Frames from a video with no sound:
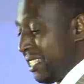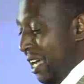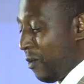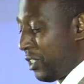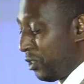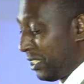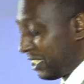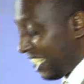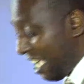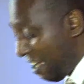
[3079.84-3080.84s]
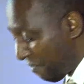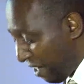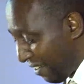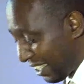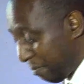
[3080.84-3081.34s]
Now, we should serve
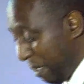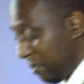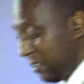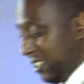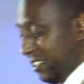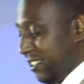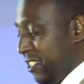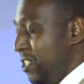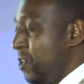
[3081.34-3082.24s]
our spouses.